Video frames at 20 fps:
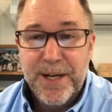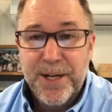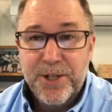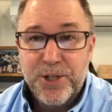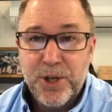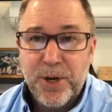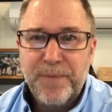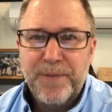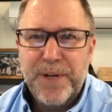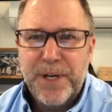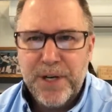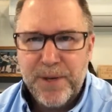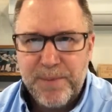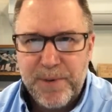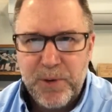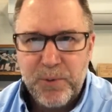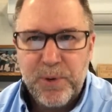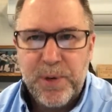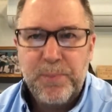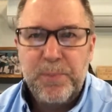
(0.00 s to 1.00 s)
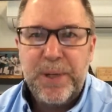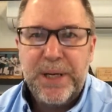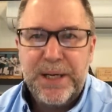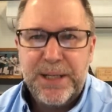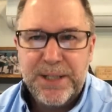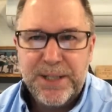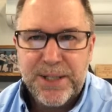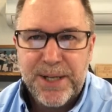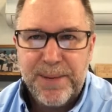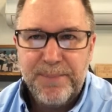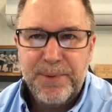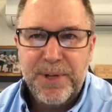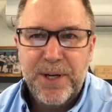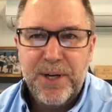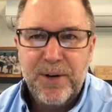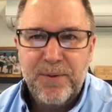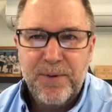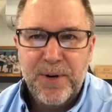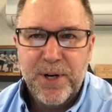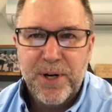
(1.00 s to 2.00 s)
So if you hear me repeating something
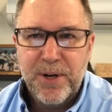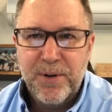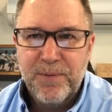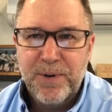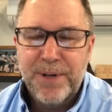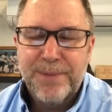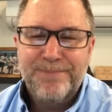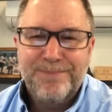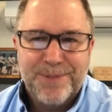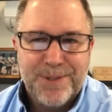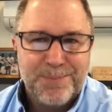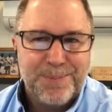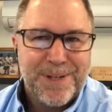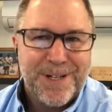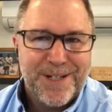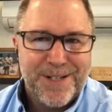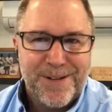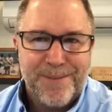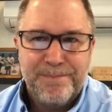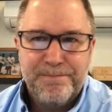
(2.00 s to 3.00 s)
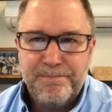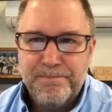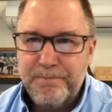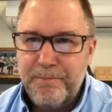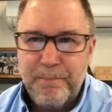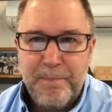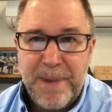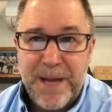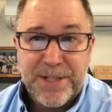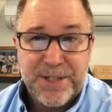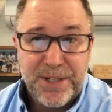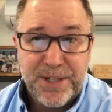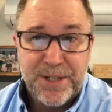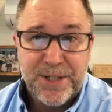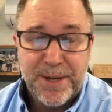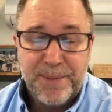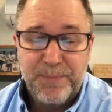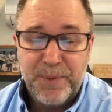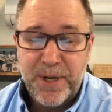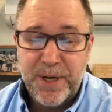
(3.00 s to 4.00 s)
over and over, it's because I'm messing
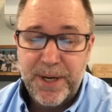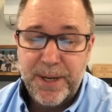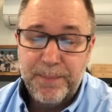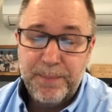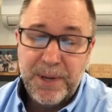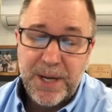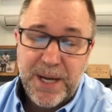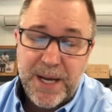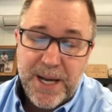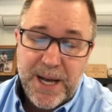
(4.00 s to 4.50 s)
something up.